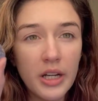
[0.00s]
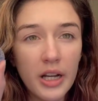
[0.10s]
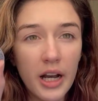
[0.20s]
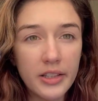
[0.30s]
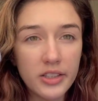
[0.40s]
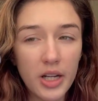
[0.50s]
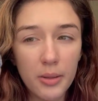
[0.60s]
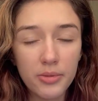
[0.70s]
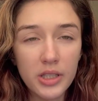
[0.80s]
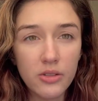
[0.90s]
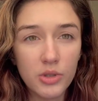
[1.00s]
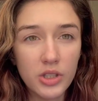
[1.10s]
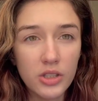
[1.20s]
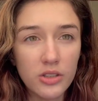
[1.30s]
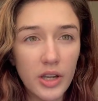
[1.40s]
on the top lid with
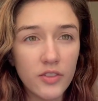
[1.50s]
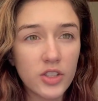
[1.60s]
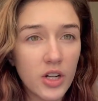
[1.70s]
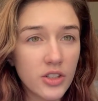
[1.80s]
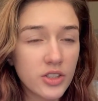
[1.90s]
this lavender color,